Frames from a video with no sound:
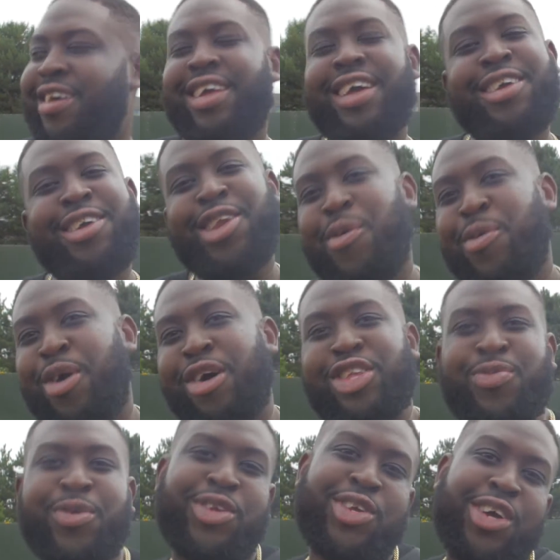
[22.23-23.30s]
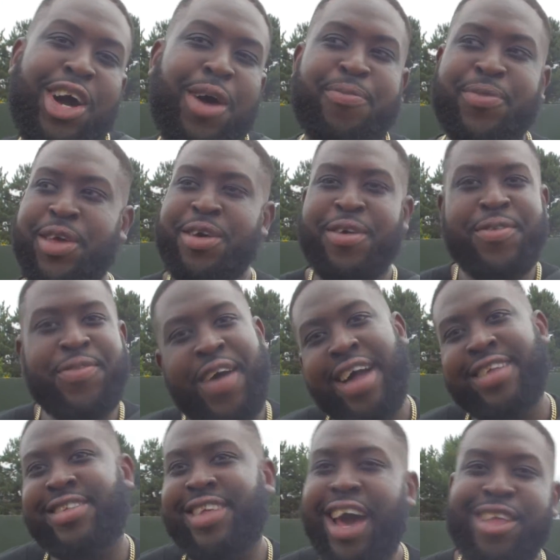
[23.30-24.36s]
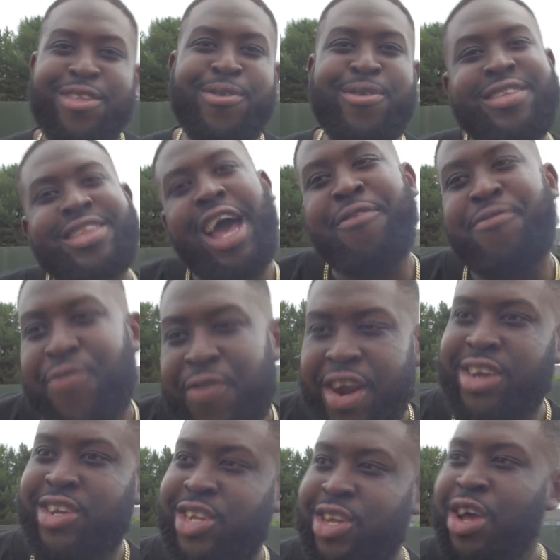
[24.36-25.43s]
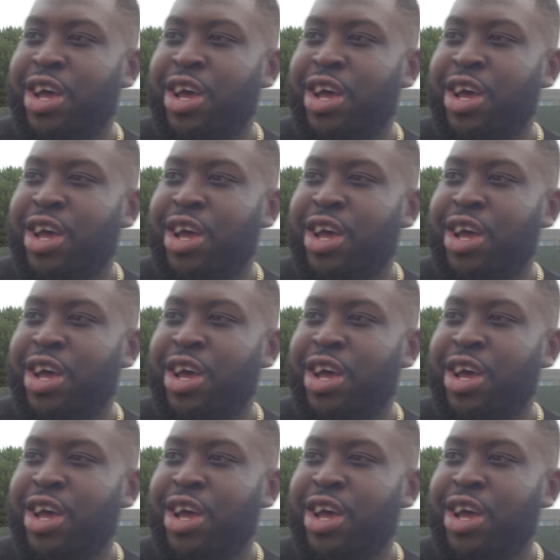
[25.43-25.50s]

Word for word: was like, you know, we've got to switch it up, find something new, something fresh.